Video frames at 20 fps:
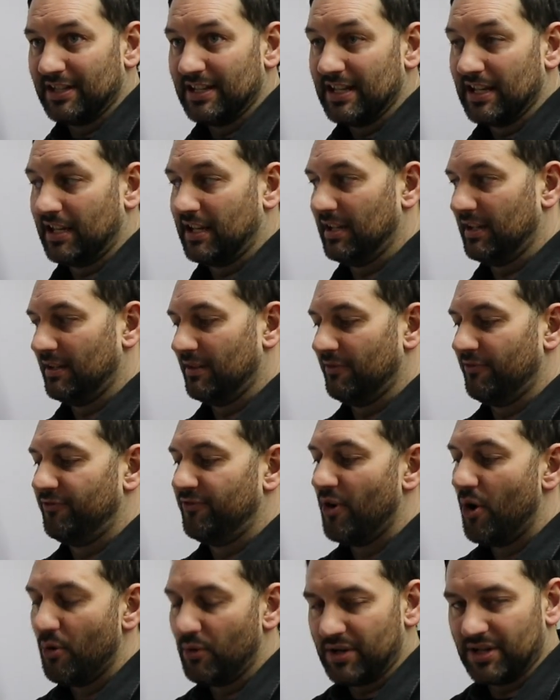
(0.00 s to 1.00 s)
it can
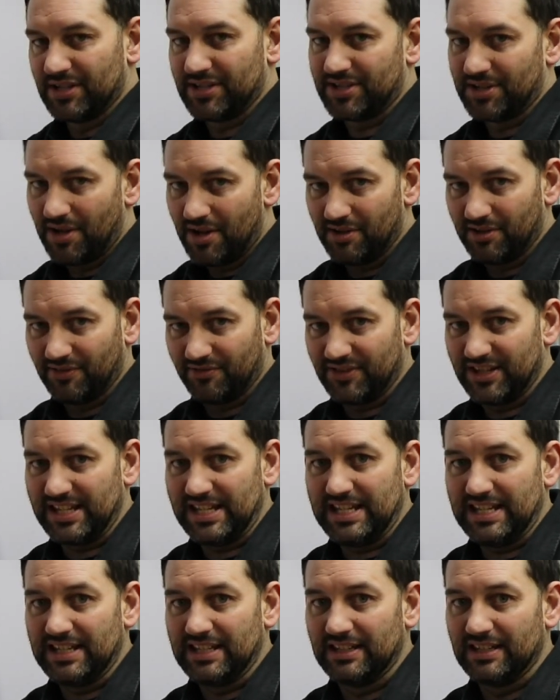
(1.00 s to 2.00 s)
focus all of the
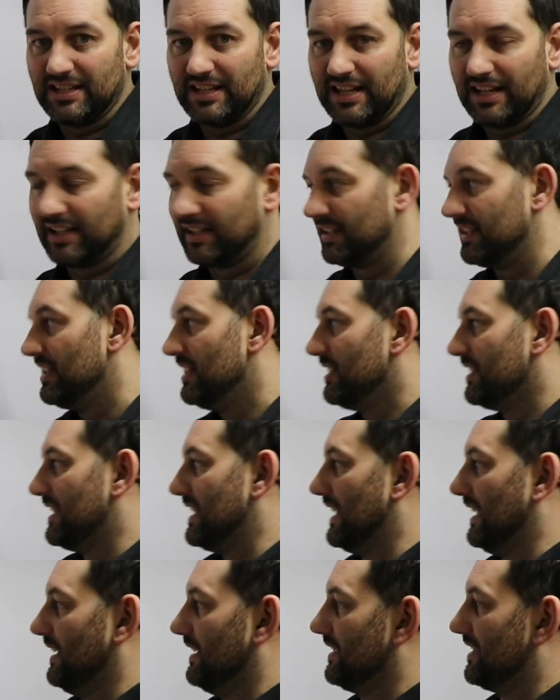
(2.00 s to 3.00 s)
heat and
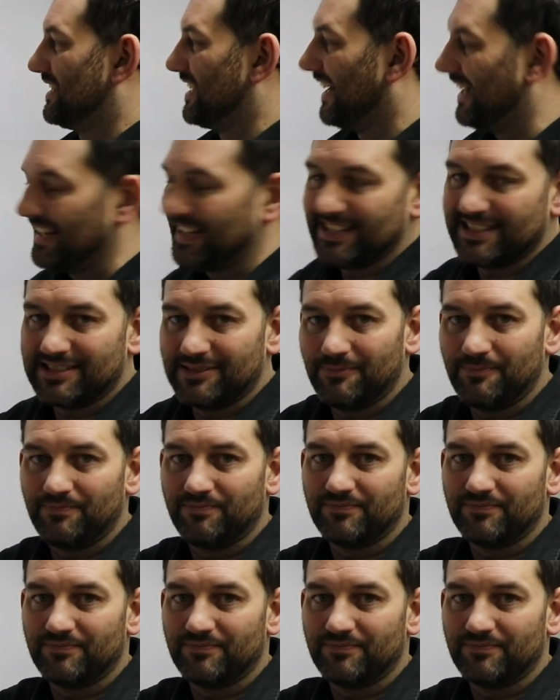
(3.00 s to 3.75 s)
get tight